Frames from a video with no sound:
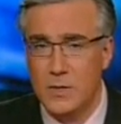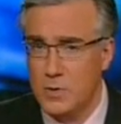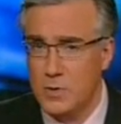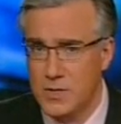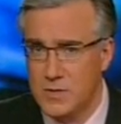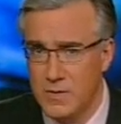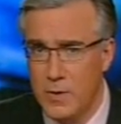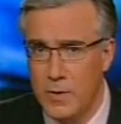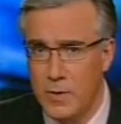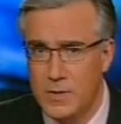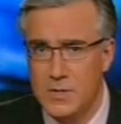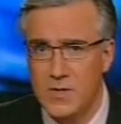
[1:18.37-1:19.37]
are the trust of the
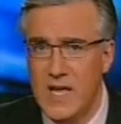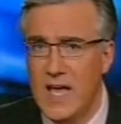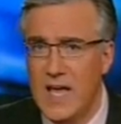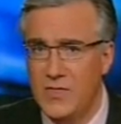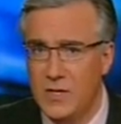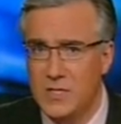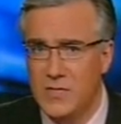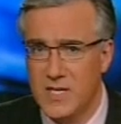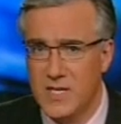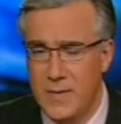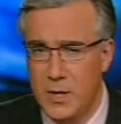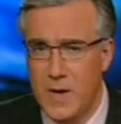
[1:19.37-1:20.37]
voters, the ethics
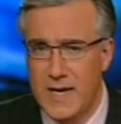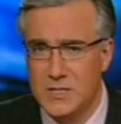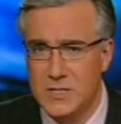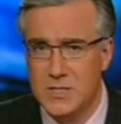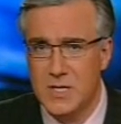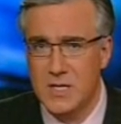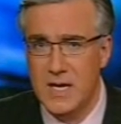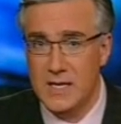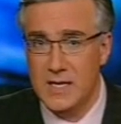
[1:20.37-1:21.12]
of the Democrats,